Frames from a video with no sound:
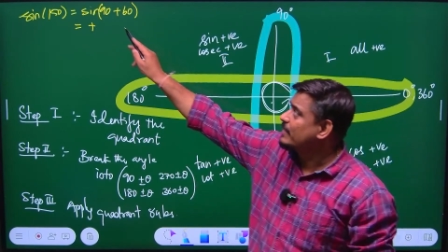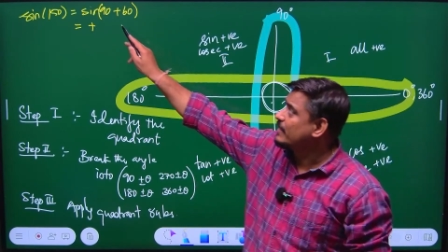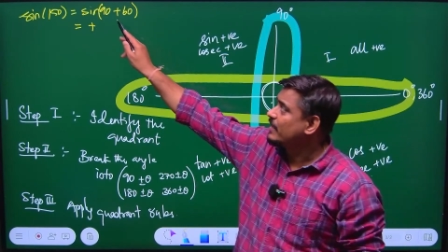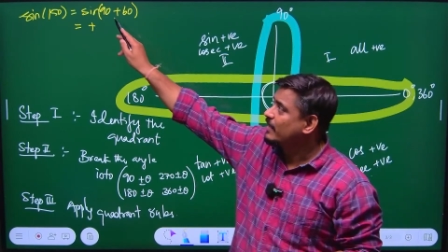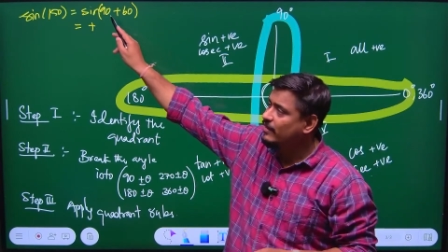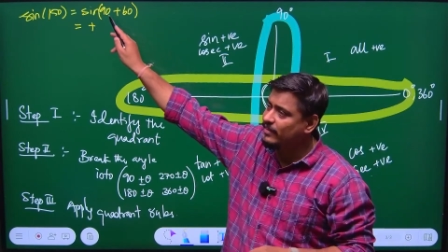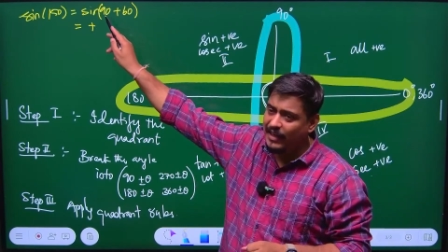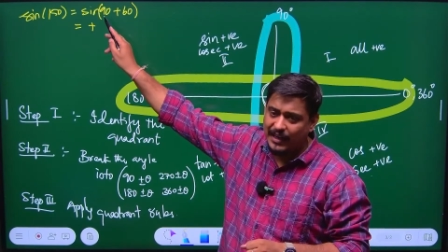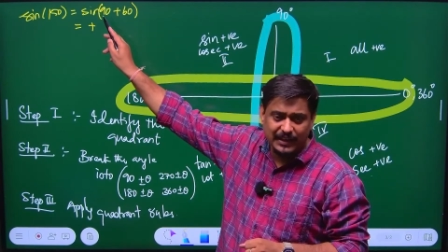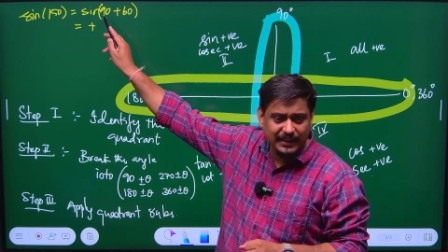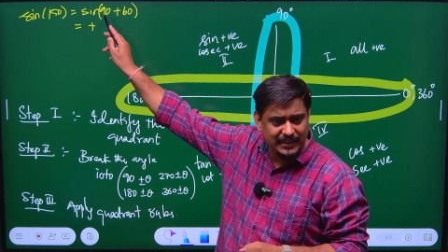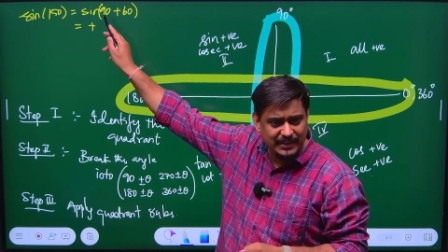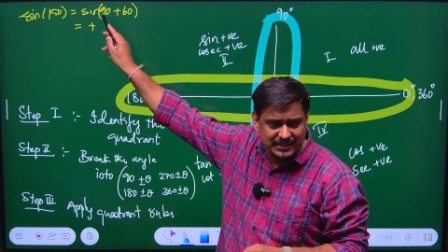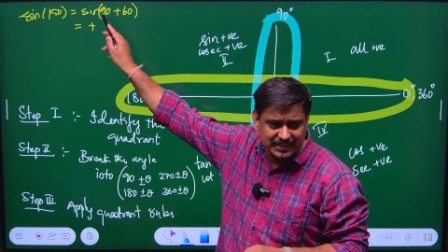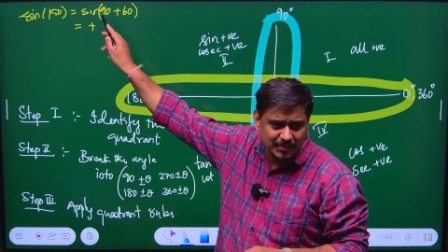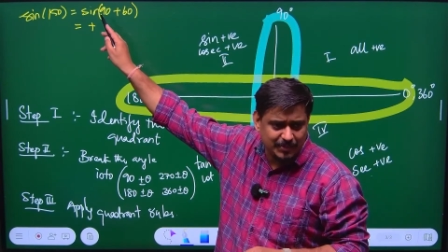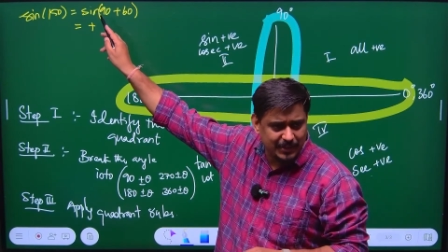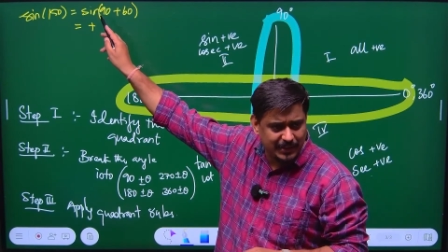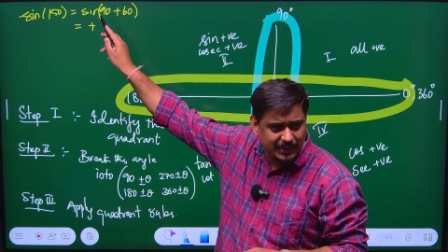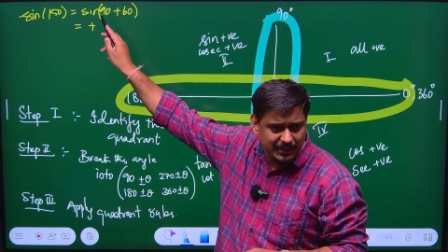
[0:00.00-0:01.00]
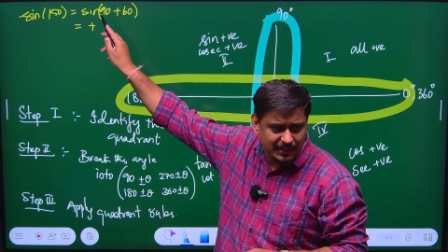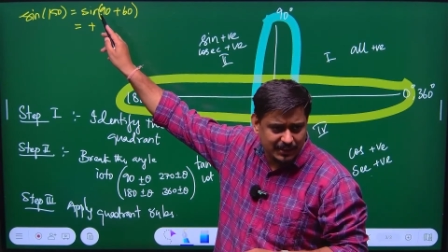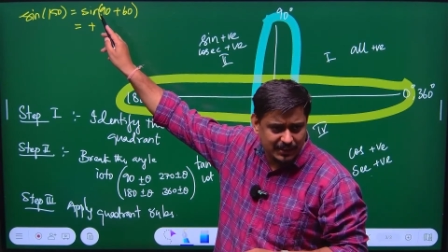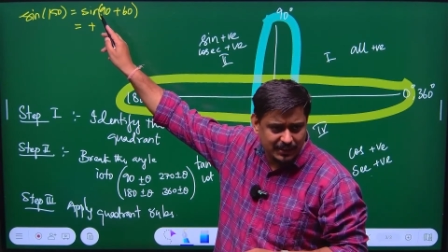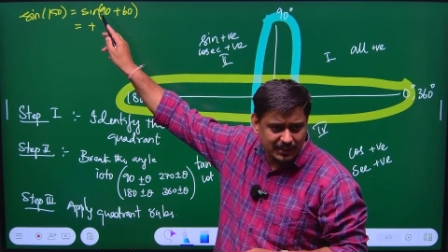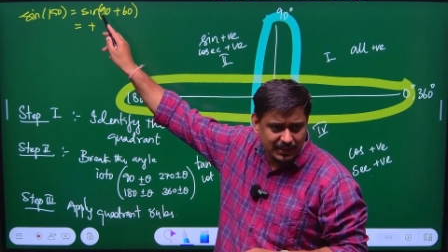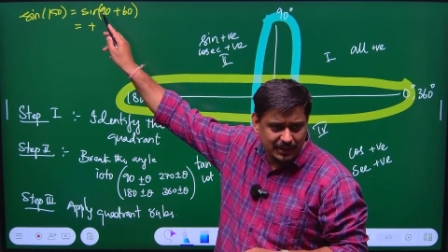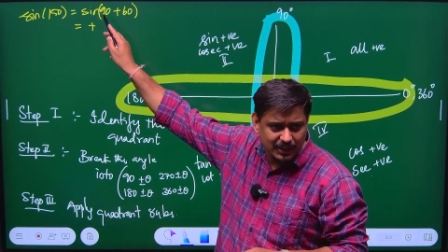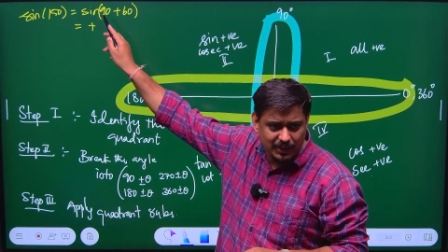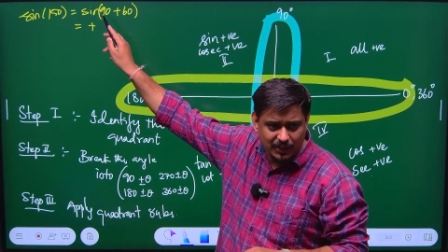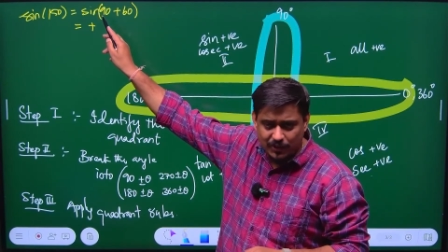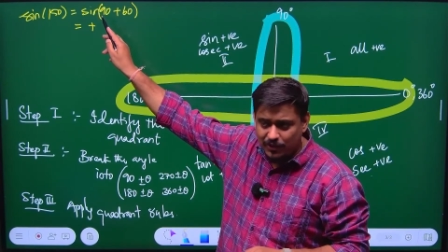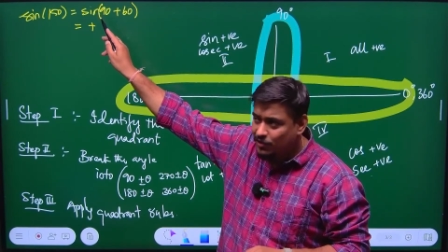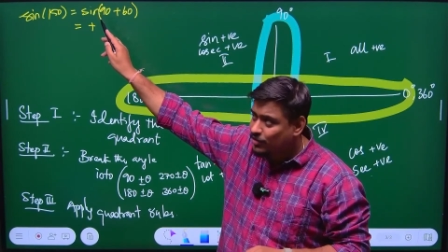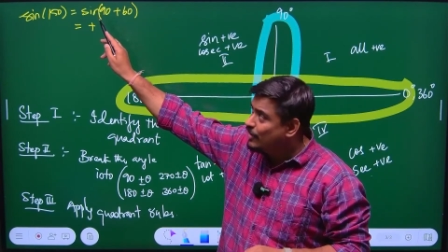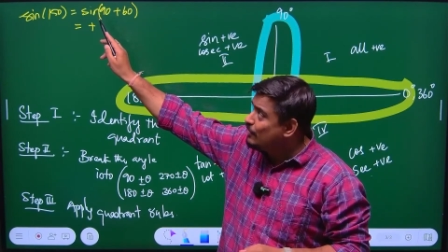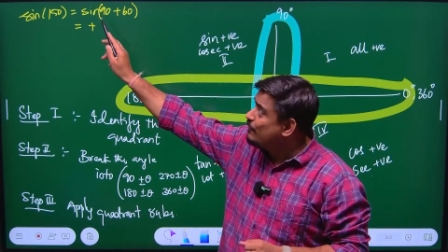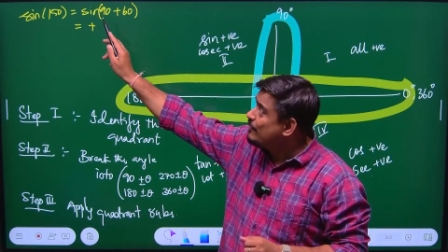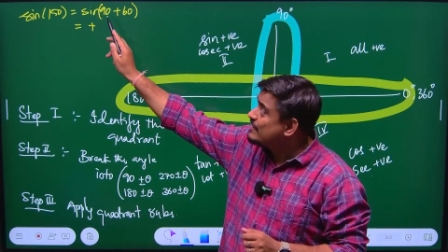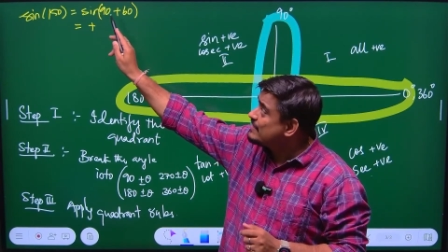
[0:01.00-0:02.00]
90 is coming here. If
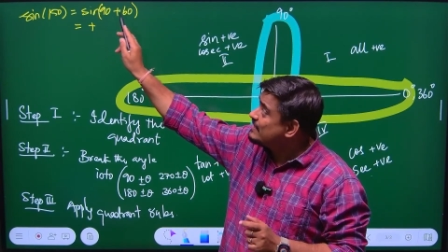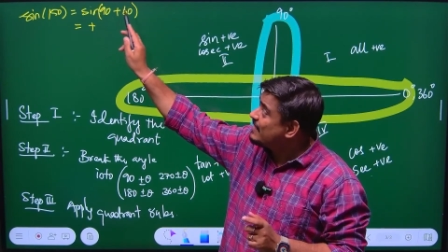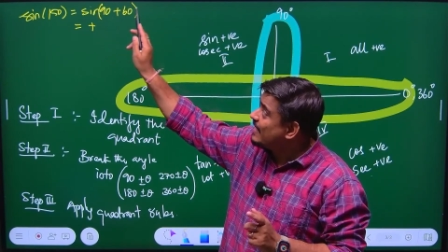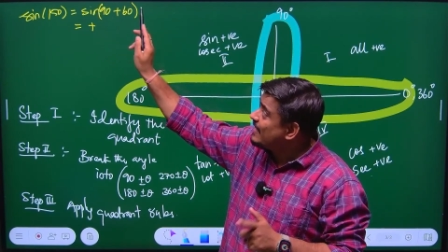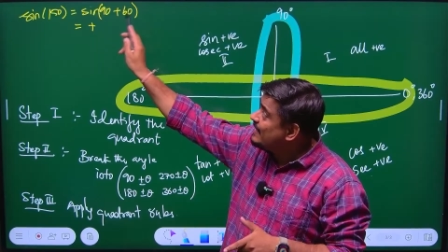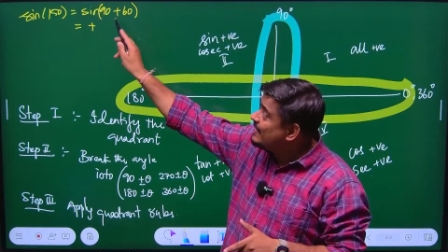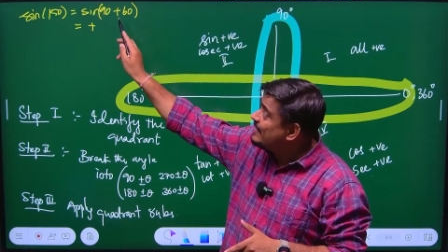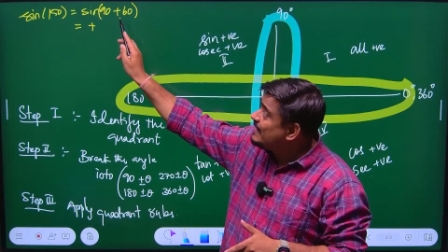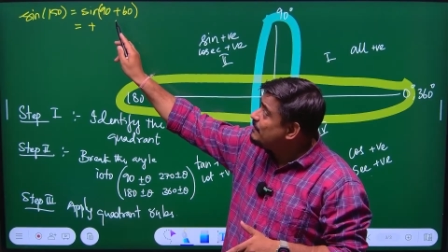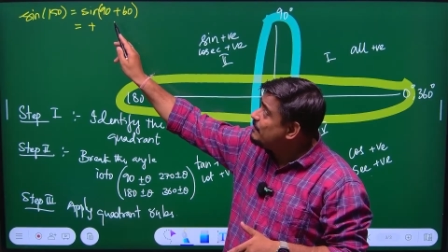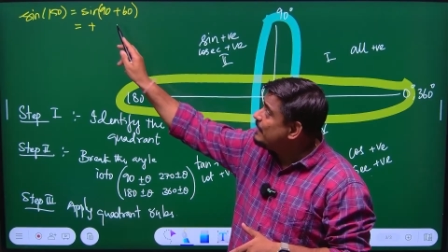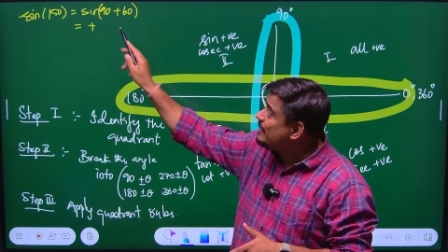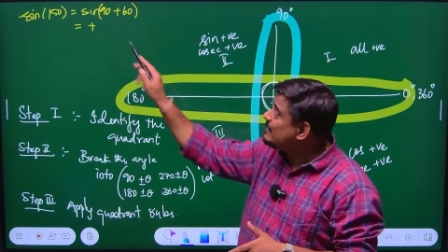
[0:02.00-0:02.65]
it is 90 means it